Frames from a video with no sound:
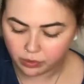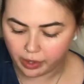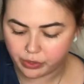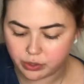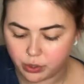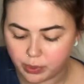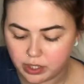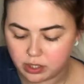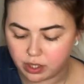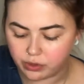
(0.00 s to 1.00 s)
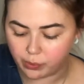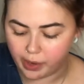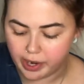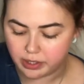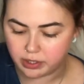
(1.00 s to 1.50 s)
there's a reason that the
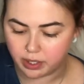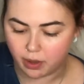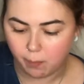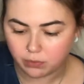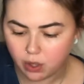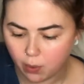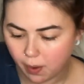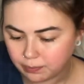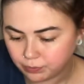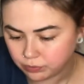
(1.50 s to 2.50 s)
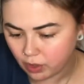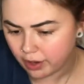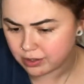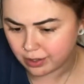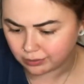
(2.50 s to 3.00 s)
rate is like lower.
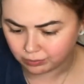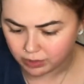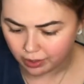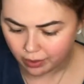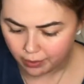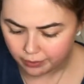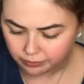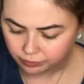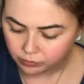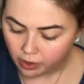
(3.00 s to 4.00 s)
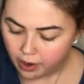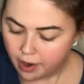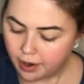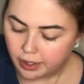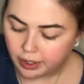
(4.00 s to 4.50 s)
It's like, hello.
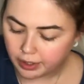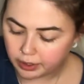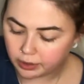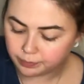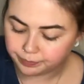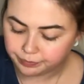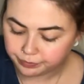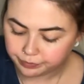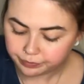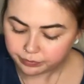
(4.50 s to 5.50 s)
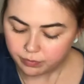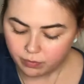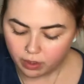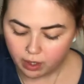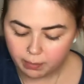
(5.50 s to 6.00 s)

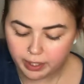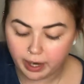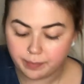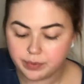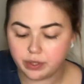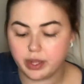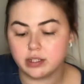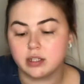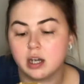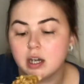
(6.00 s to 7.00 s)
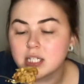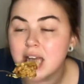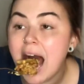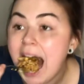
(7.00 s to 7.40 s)
But yeah, so that sucked.